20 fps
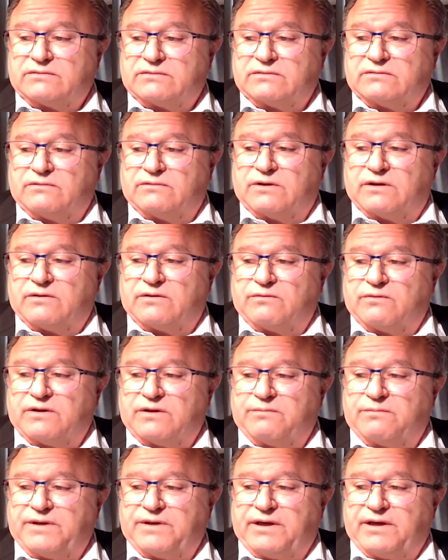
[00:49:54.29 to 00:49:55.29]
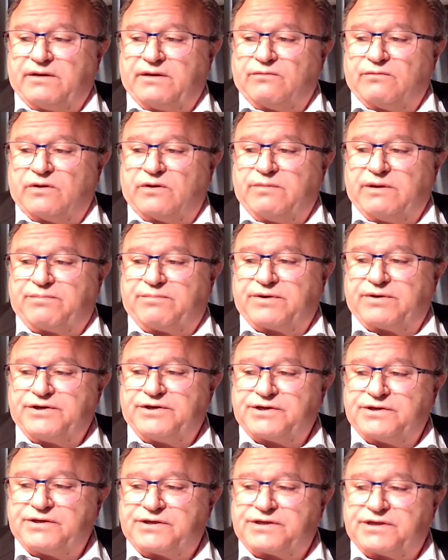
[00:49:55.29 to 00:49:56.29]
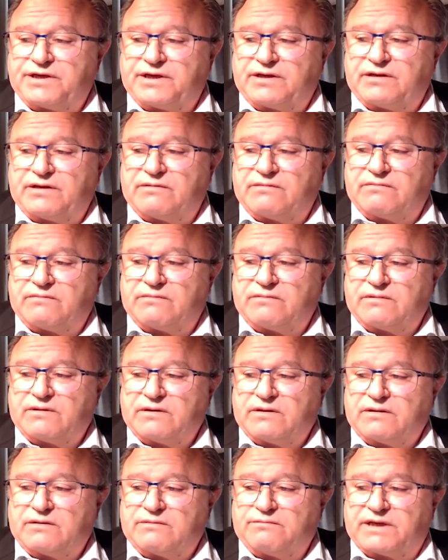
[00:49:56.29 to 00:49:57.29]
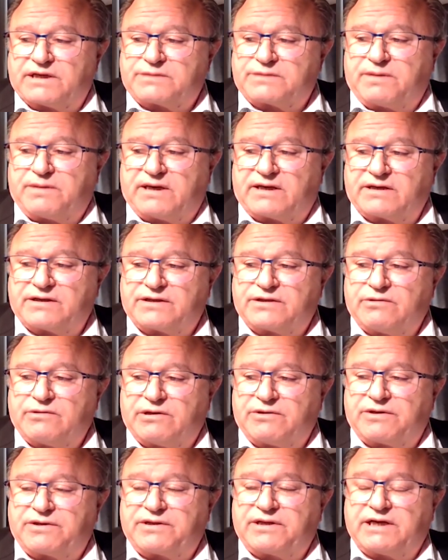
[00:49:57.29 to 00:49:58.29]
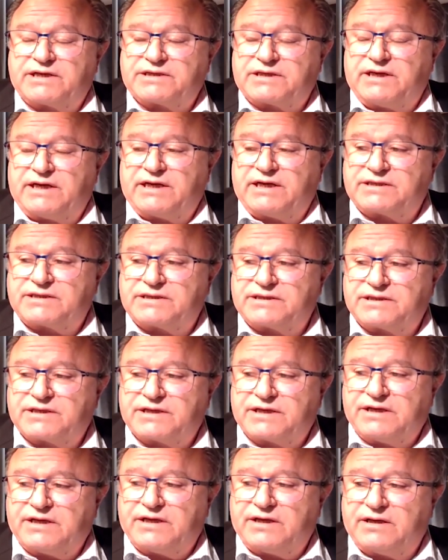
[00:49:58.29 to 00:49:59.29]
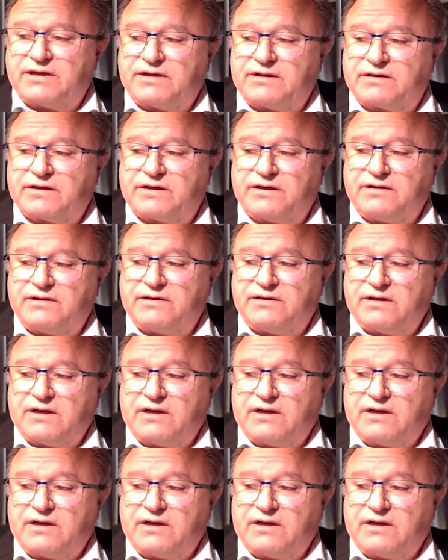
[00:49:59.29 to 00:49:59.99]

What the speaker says: we'll be producing best part of 200,000 ounces a year. The